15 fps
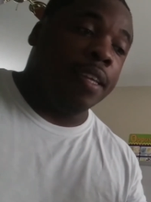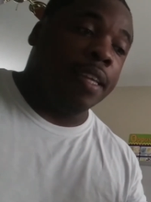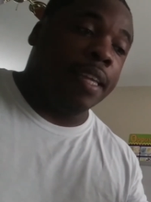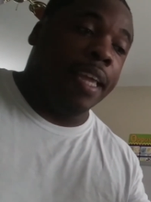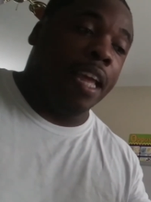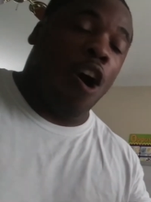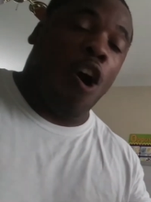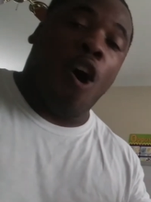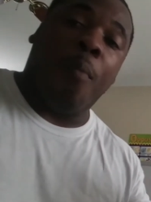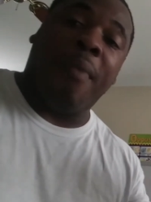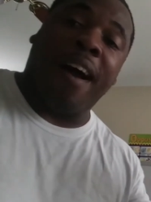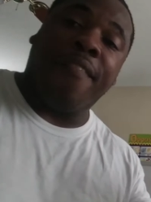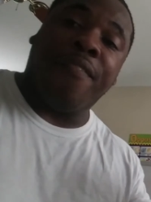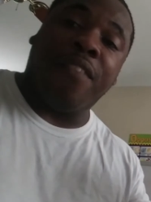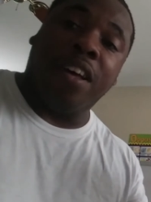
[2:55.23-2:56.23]
get all
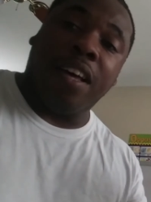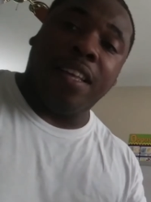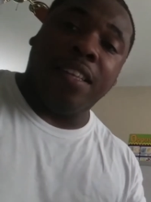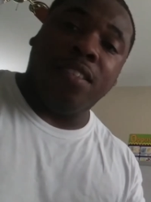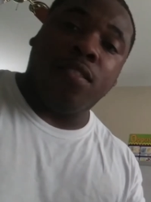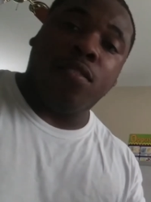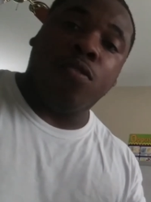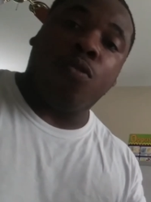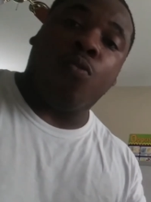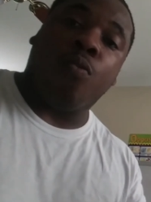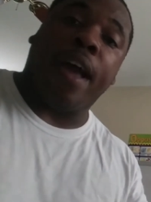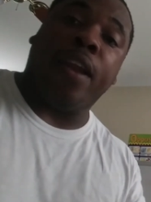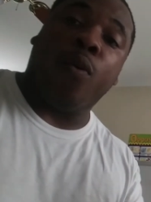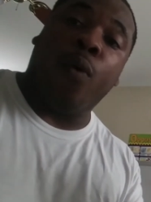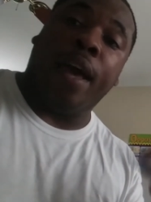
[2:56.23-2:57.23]
my funds
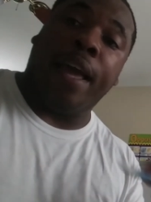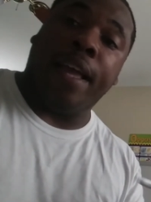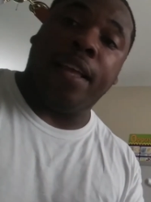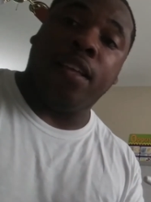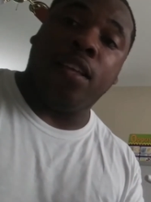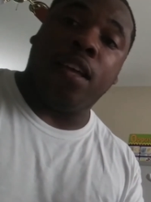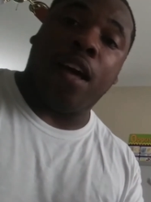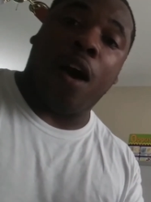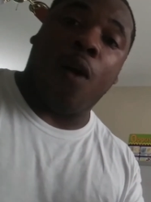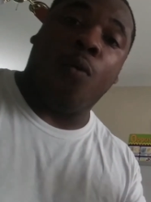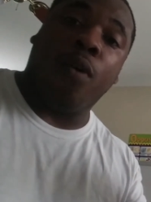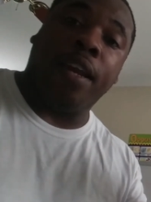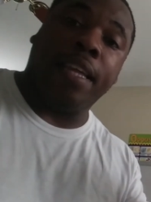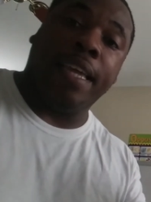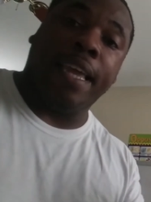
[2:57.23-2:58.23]
right away. I
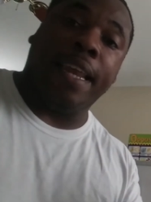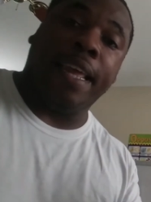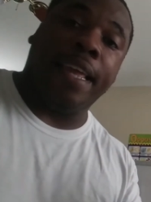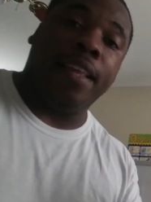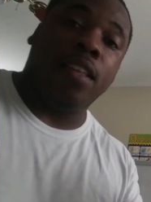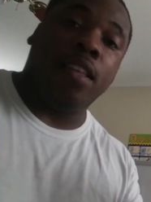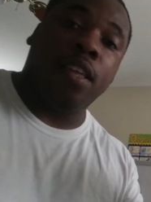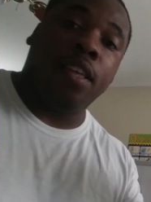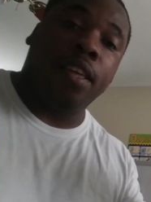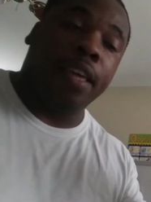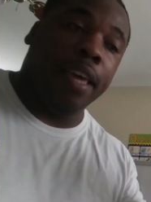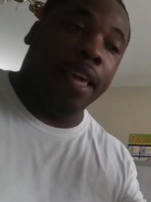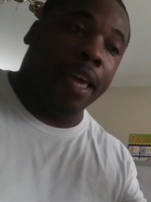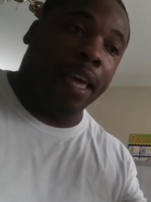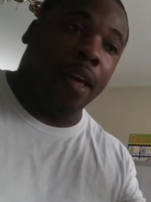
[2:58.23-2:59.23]
want to get it
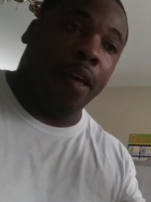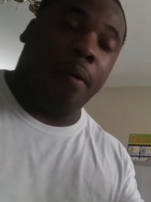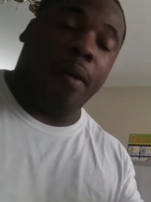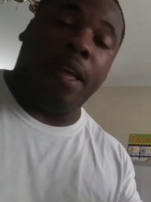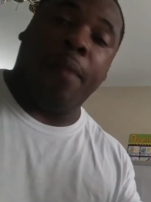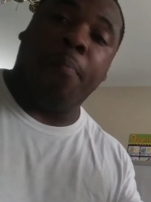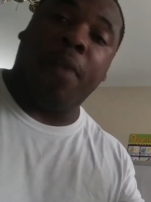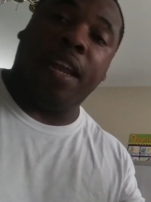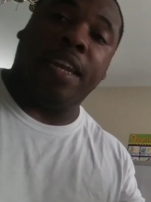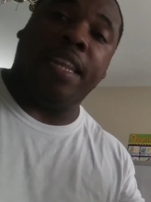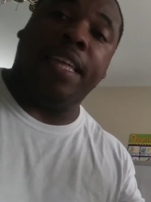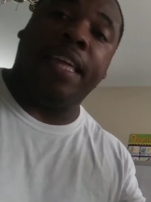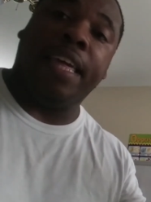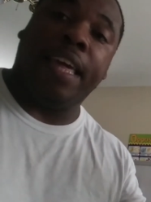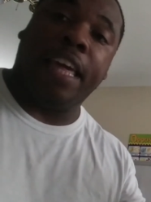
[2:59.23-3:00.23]
in
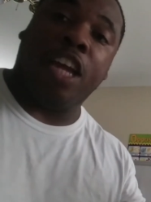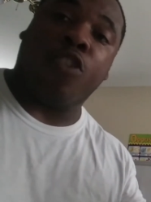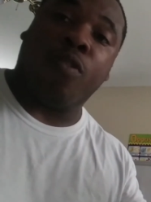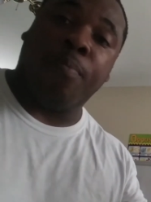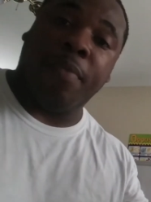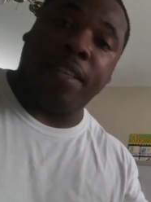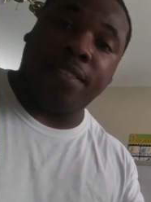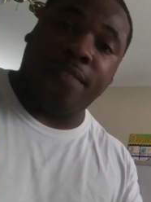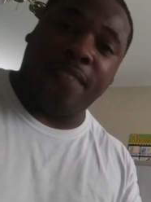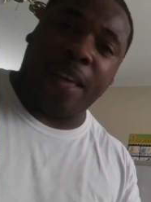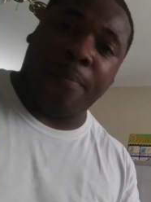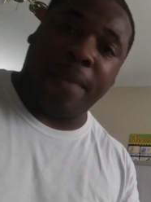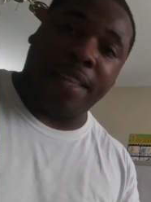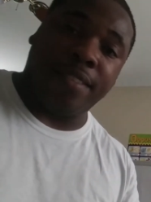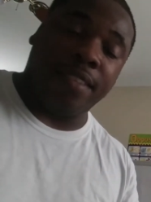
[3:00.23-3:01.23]
monthly increments, if that makes